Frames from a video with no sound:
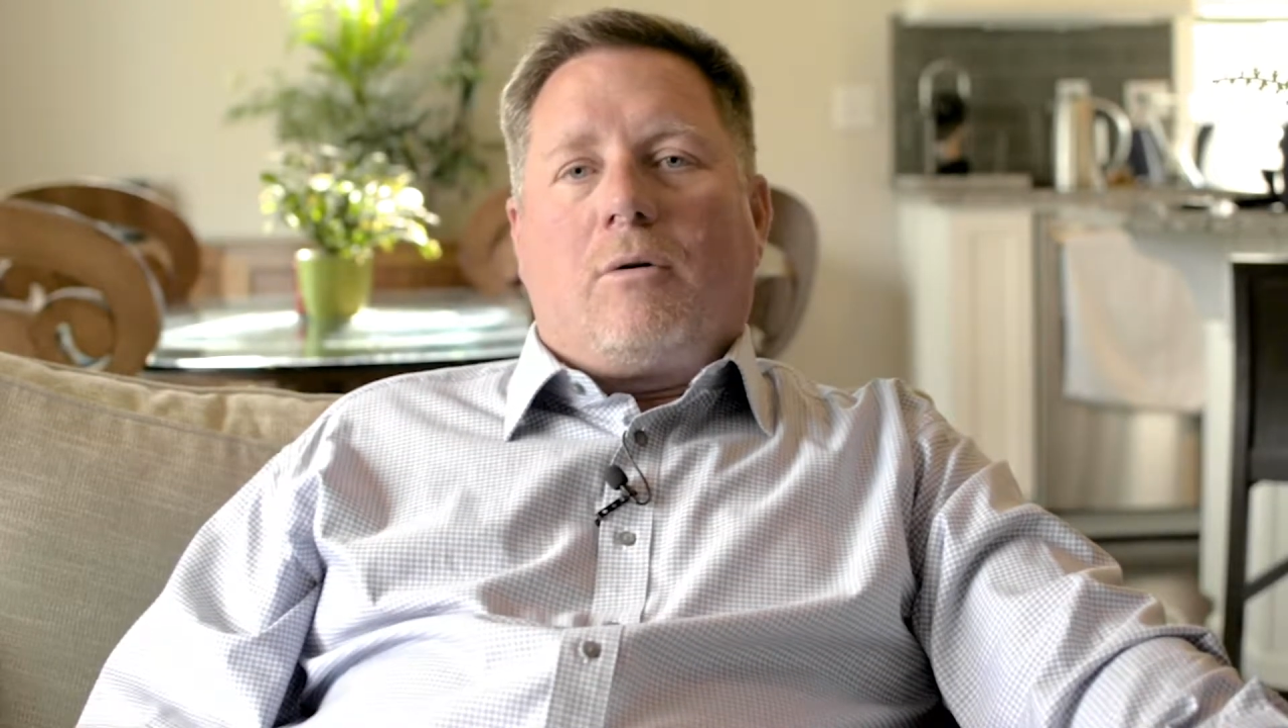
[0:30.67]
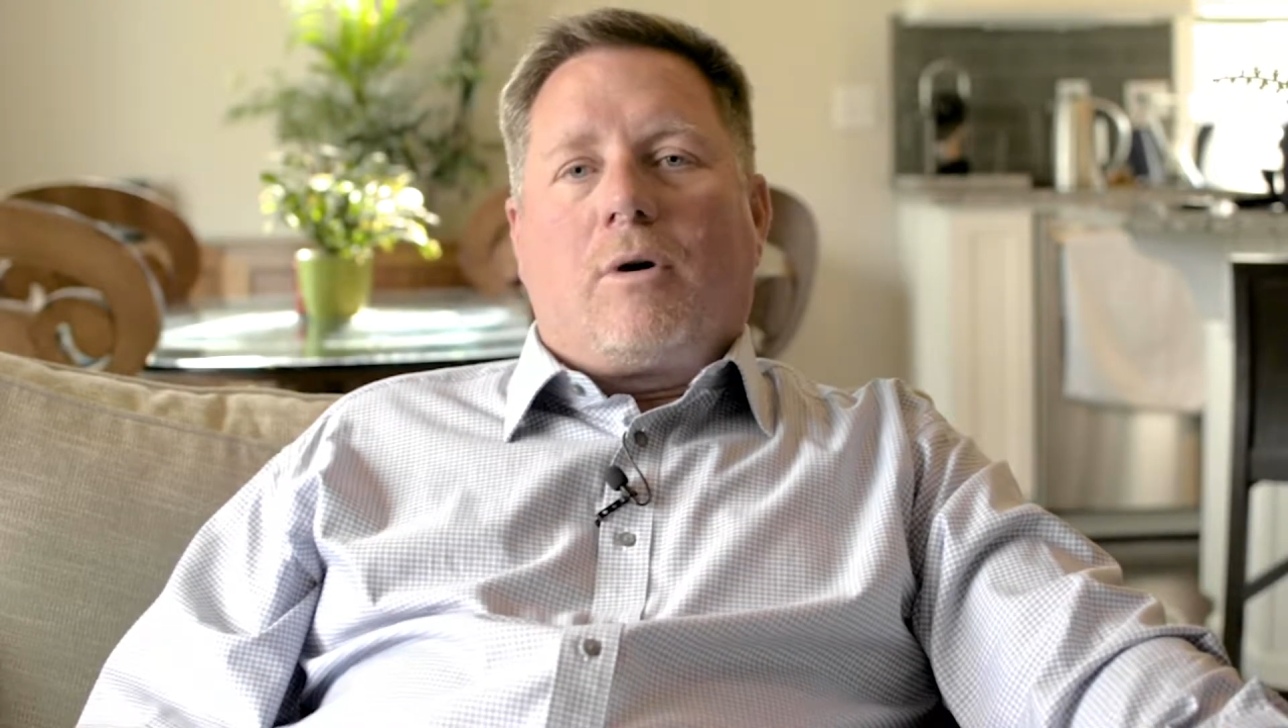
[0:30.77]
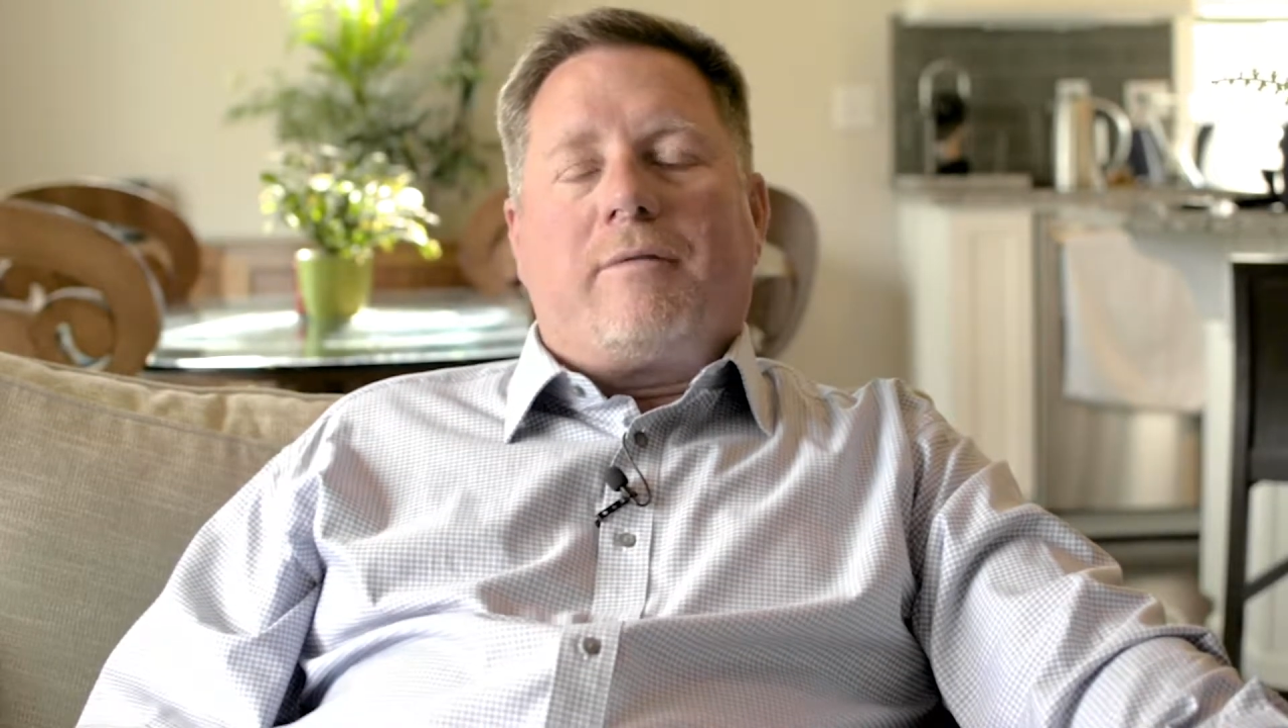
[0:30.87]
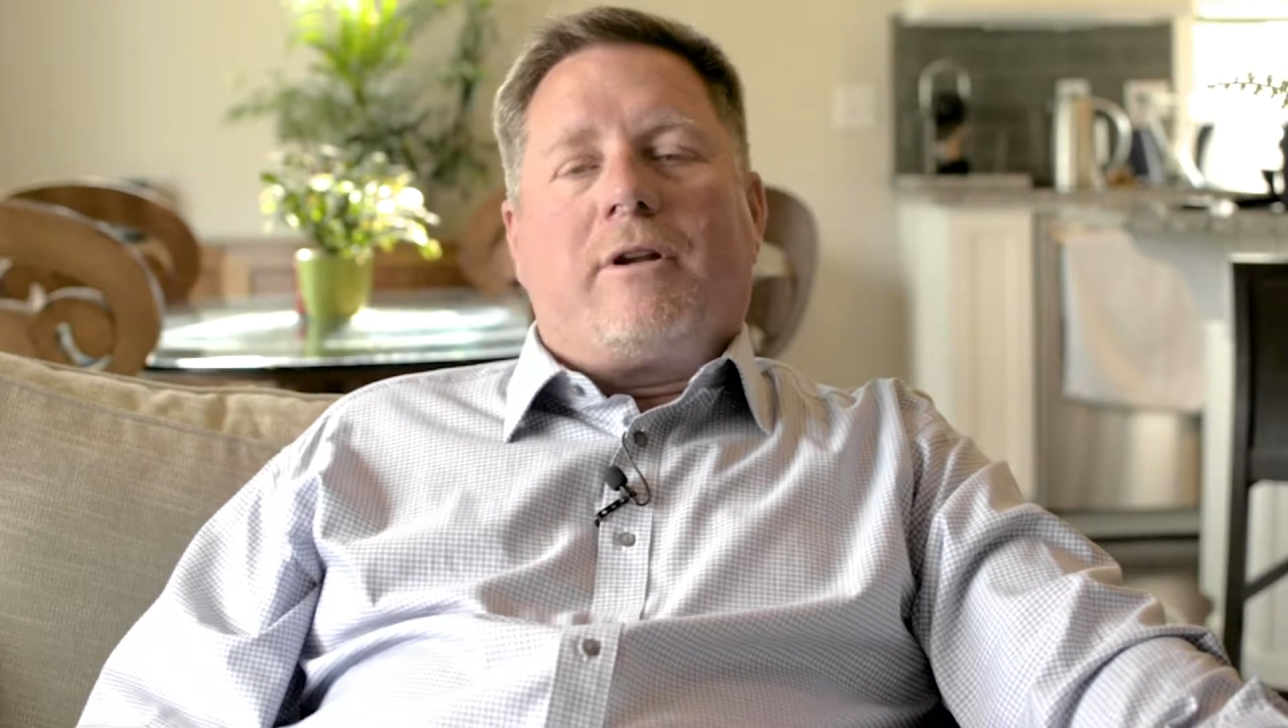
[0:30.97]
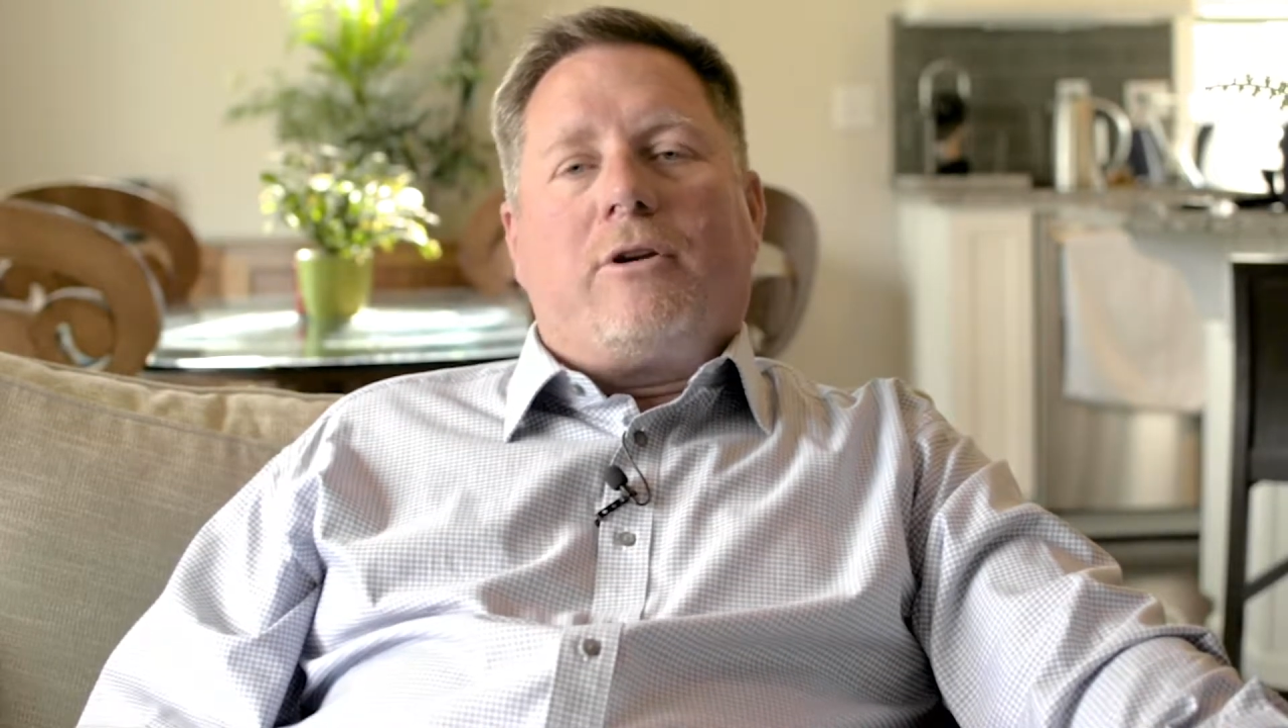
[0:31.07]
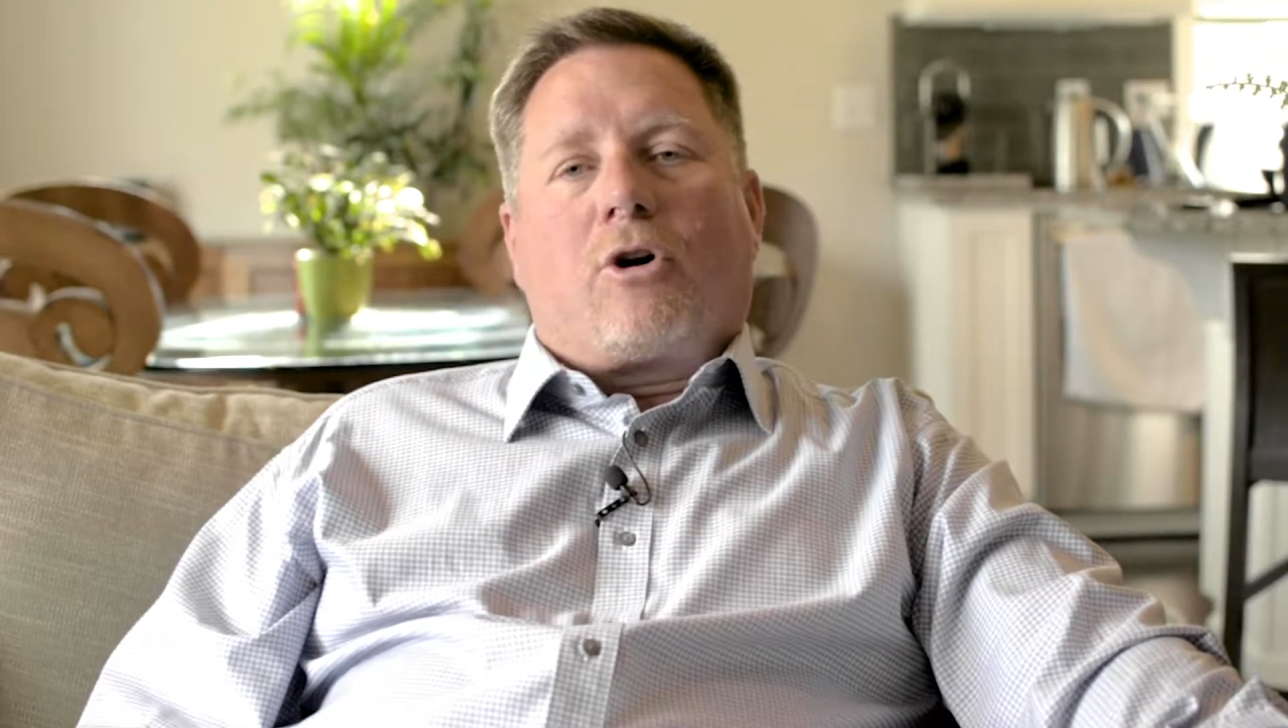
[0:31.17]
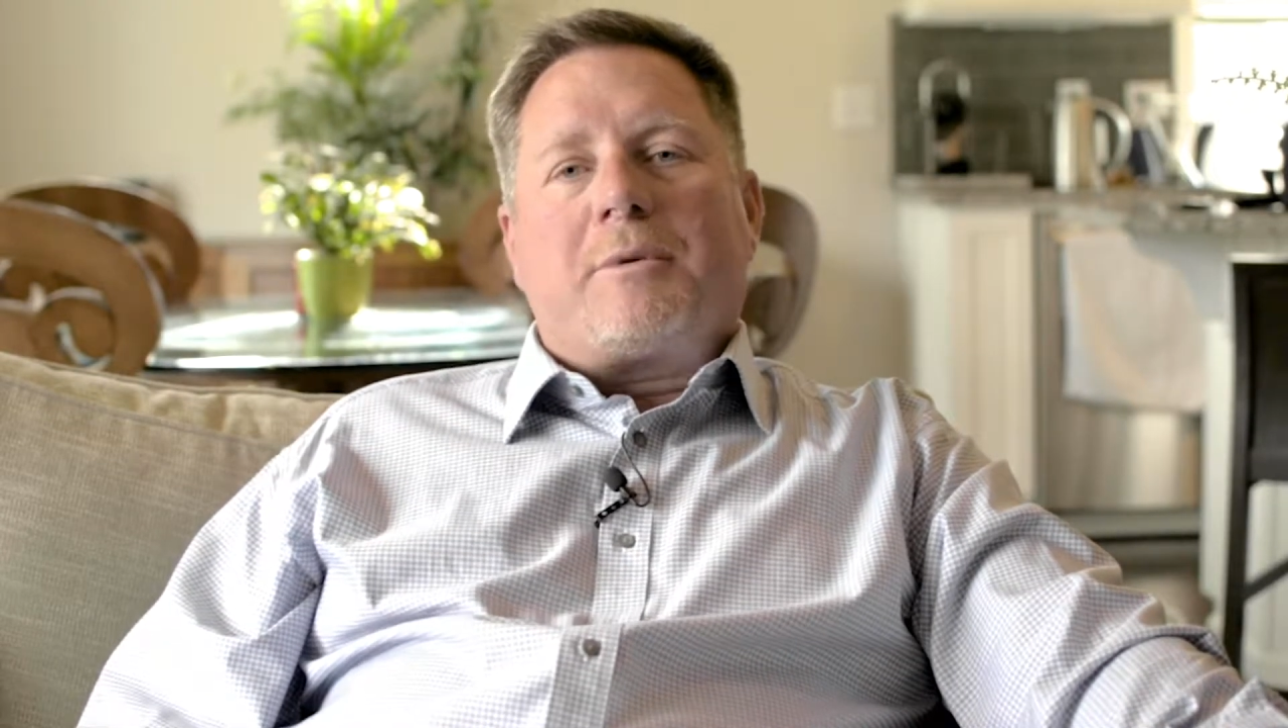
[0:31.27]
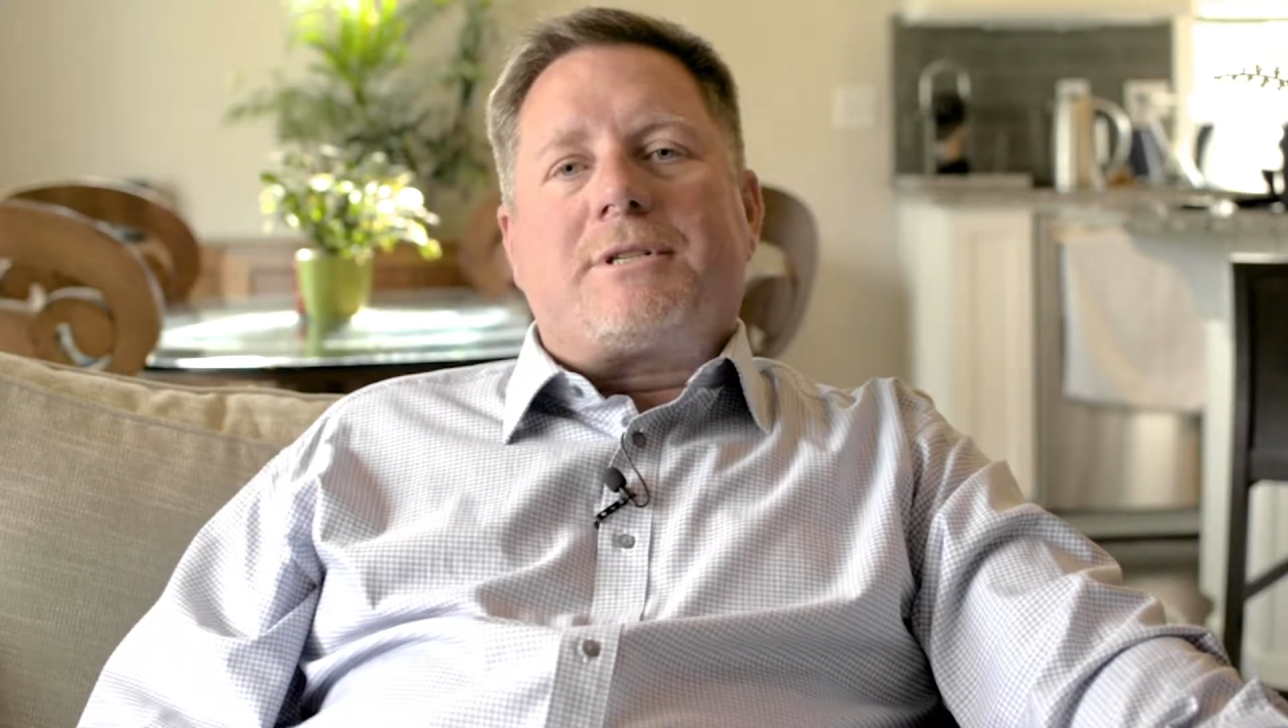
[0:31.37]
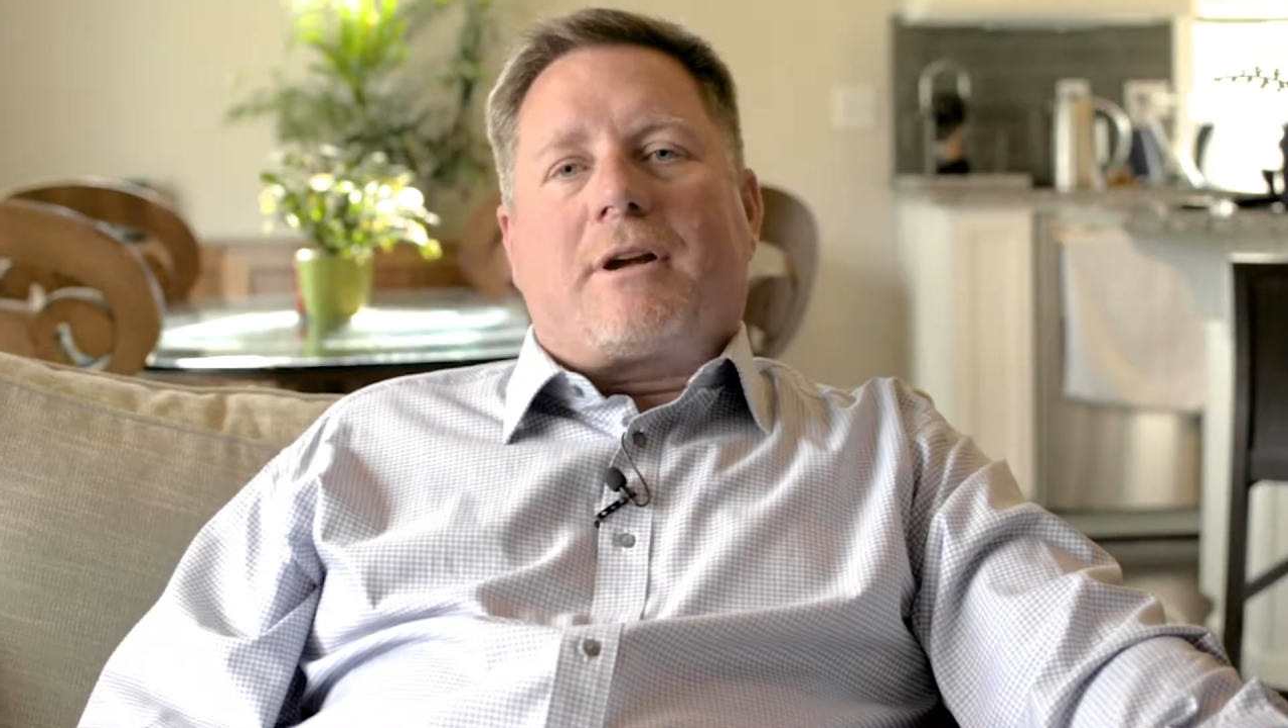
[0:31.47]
We have an enormous